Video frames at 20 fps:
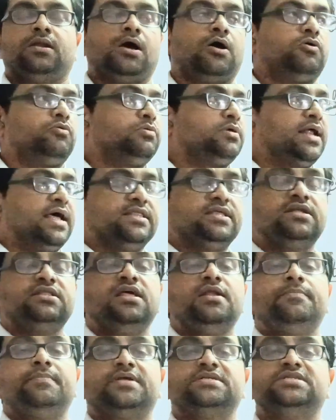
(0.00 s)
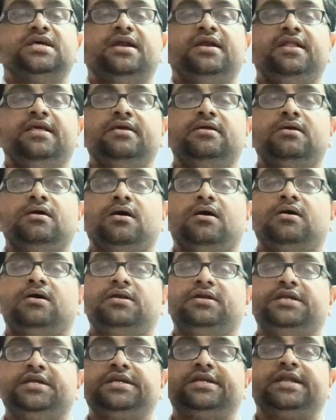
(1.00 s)
Now, rather than presenting a
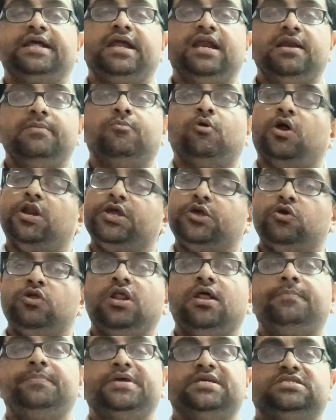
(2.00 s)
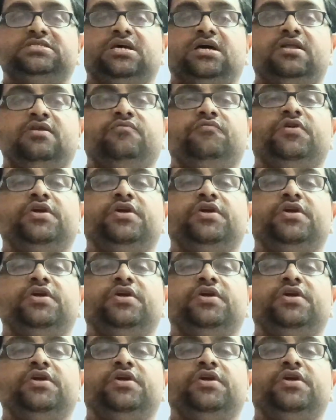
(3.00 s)
detailed molecular picture,